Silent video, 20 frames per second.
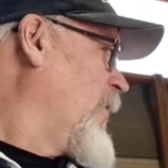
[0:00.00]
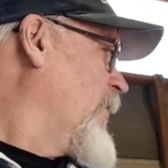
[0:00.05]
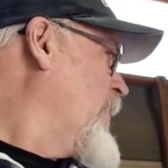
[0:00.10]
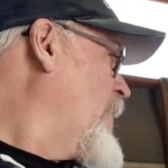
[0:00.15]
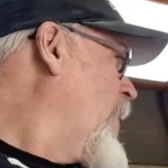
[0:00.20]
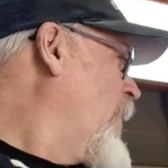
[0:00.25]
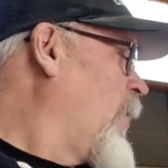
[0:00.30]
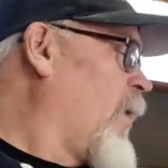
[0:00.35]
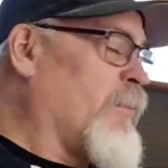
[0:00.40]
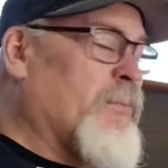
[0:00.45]

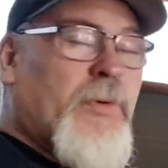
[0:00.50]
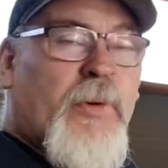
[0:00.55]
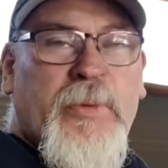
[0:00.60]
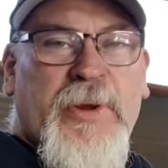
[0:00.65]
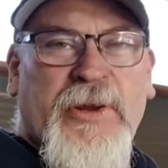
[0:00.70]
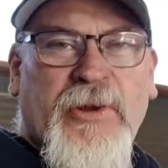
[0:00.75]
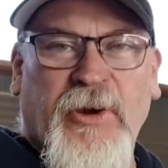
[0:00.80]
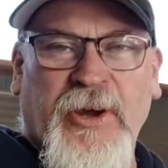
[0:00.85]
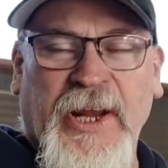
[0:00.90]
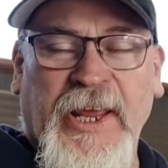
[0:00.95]
I'm not probably
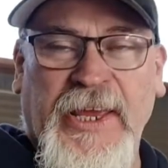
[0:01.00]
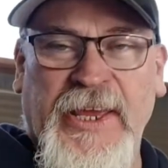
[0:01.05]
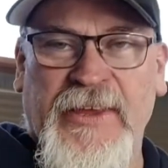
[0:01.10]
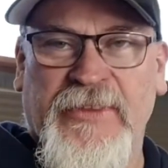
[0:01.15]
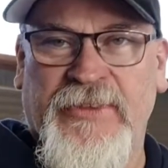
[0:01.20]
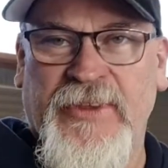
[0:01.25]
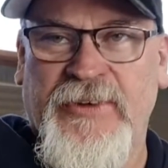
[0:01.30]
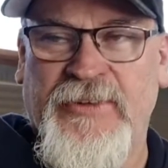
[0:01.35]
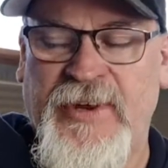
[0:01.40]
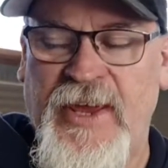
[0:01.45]
not going to get
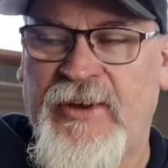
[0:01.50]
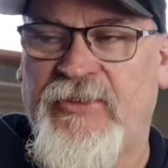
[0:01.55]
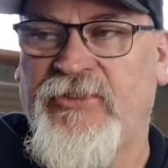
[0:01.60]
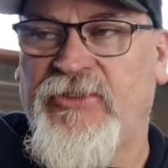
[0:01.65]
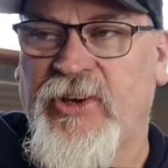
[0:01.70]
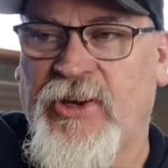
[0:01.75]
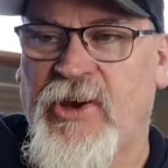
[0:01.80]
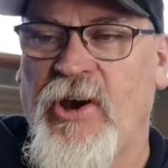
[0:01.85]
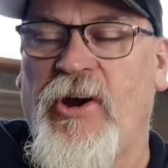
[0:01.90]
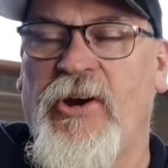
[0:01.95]
the texture
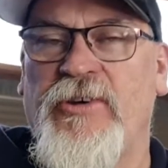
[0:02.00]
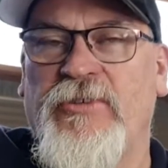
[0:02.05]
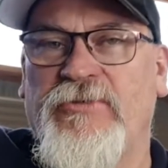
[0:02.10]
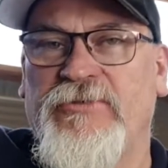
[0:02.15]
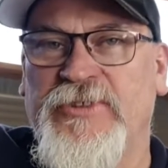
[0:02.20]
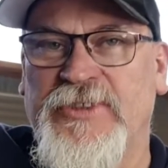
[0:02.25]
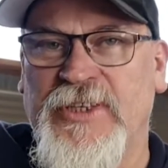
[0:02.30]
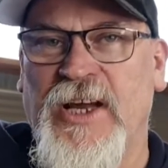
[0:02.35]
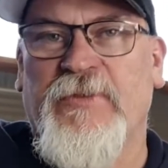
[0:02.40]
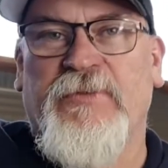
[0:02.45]
coat and
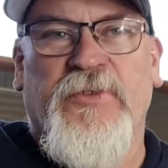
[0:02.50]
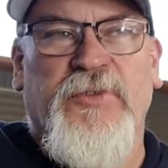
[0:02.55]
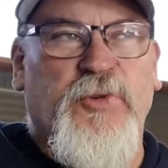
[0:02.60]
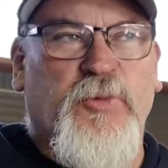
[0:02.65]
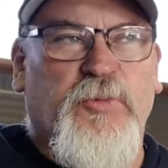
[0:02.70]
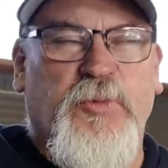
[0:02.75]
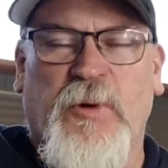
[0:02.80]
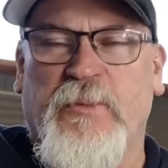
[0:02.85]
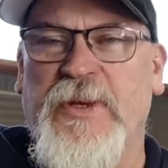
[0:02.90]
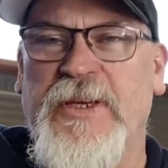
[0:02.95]
stuff until
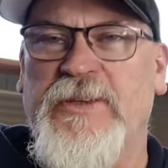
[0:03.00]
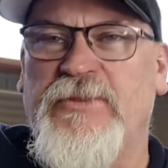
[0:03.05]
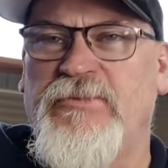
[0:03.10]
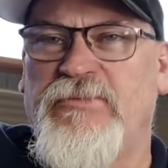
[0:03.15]
probably